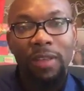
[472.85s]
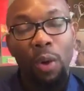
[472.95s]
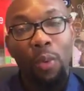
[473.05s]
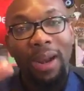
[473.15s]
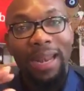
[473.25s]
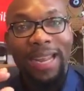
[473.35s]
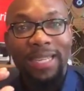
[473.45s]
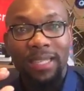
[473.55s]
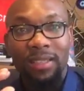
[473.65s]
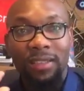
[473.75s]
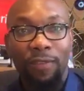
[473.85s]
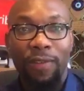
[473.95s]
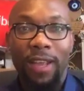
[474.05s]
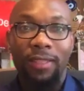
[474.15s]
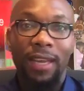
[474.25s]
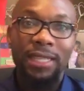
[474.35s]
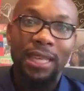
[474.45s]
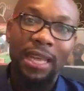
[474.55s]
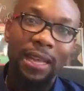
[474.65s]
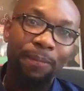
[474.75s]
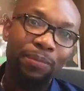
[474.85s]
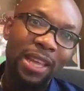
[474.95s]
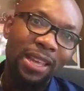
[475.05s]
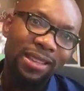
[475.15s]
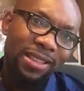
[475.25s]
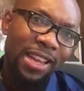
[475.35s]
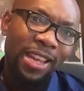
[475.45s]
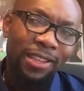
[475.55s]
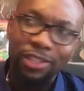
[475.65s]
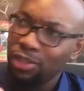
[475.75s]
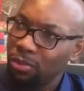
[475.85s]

that one lens and stuff like that, and they